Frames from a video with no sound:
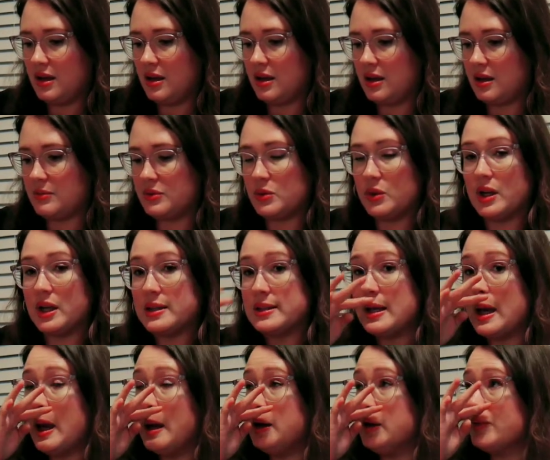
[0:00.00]
am doing a
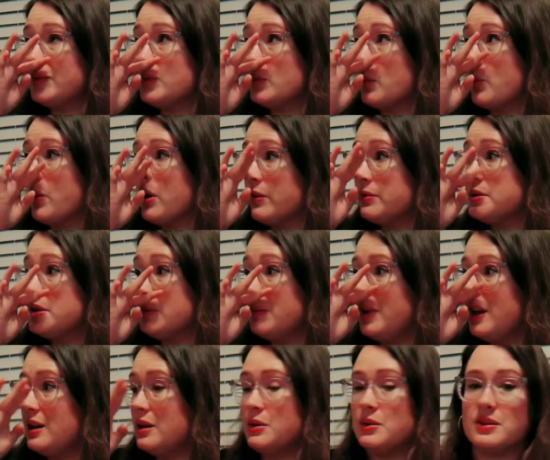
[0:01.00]
ton of dwarf
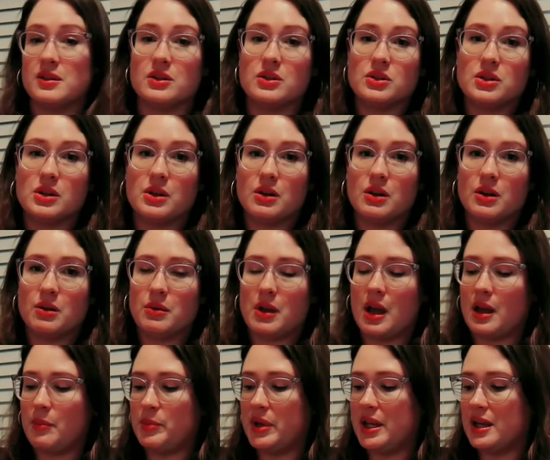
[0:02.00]
tomatoes this year
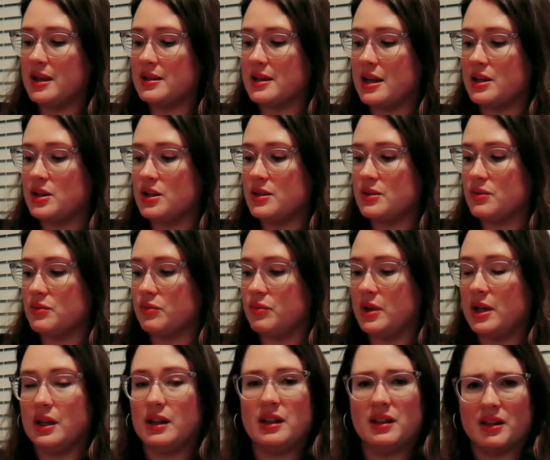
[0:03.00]
because I just
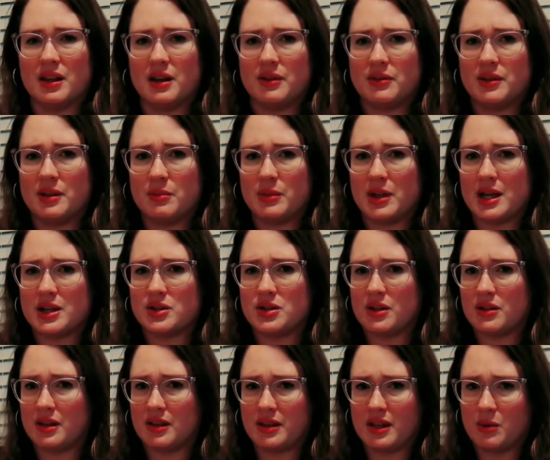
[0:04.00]
really loved them last year. I
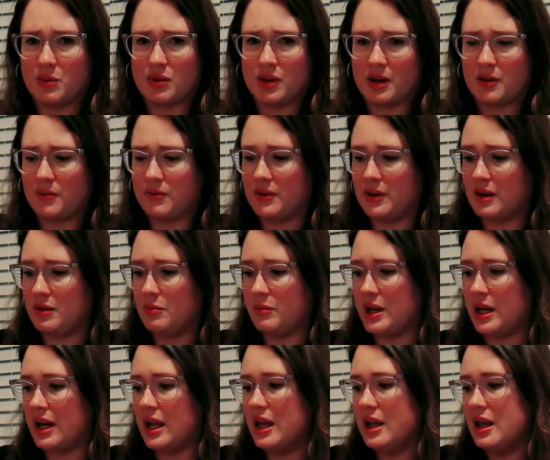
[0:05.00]
thought they were a lot of fun,
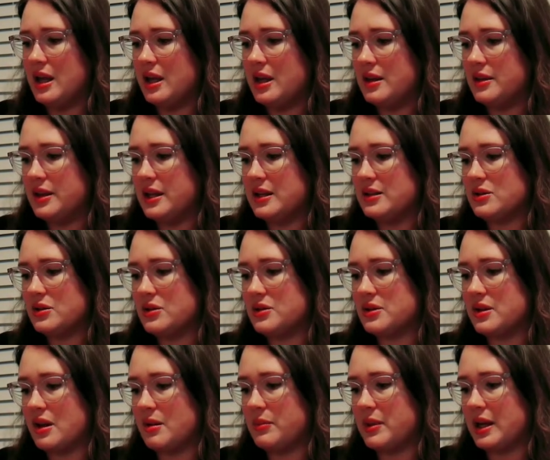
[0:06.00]
but these are
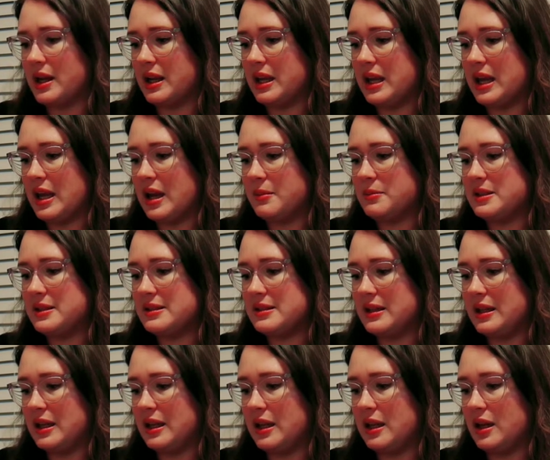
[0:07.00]
some that I kept
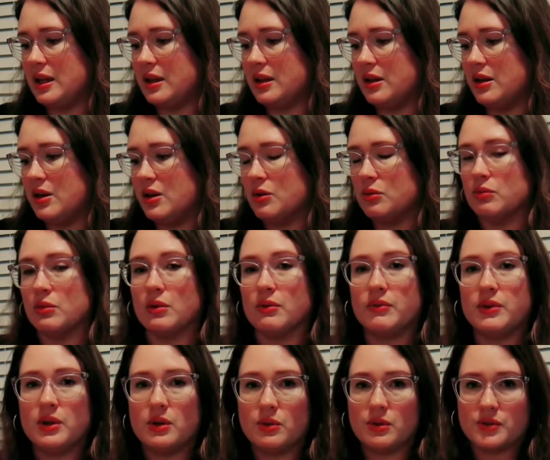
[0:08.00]
seeing
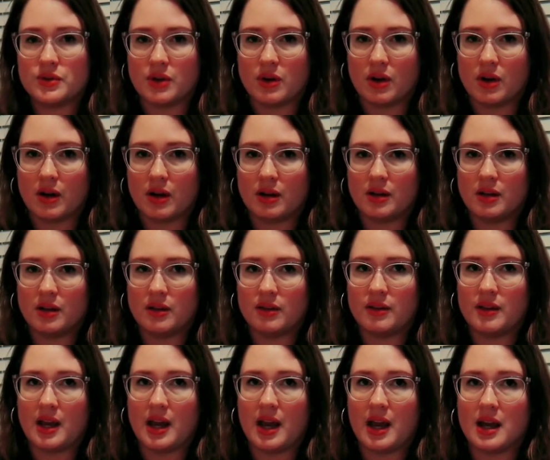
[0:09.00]
reviews on
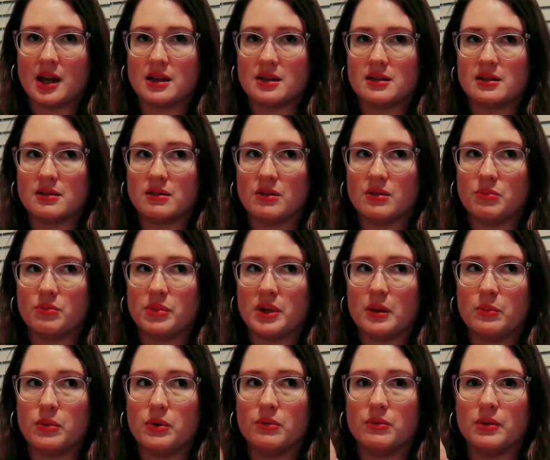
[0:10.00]
that
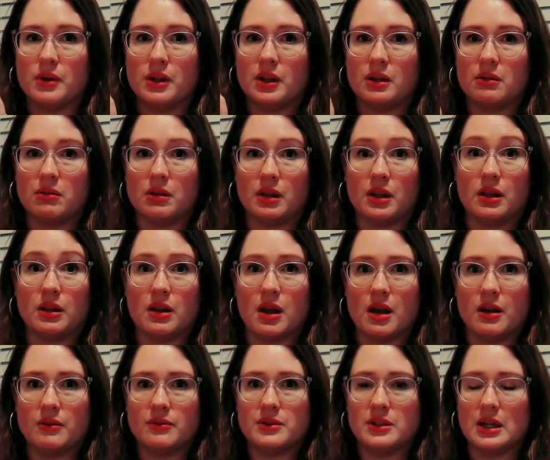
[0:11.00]
people really, really
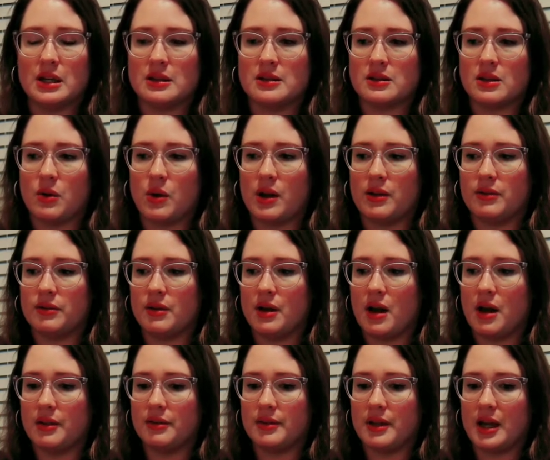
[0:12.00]
loved. And so I
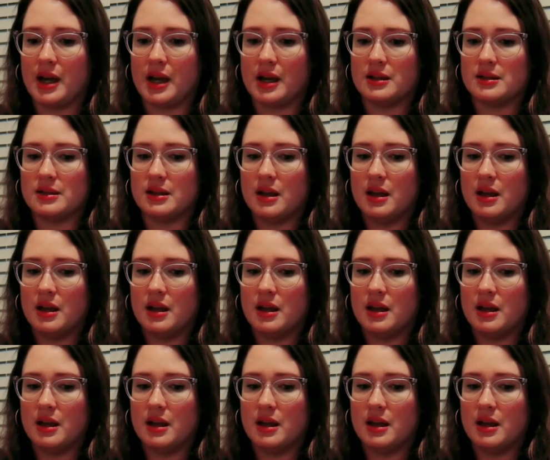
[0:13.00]
thought that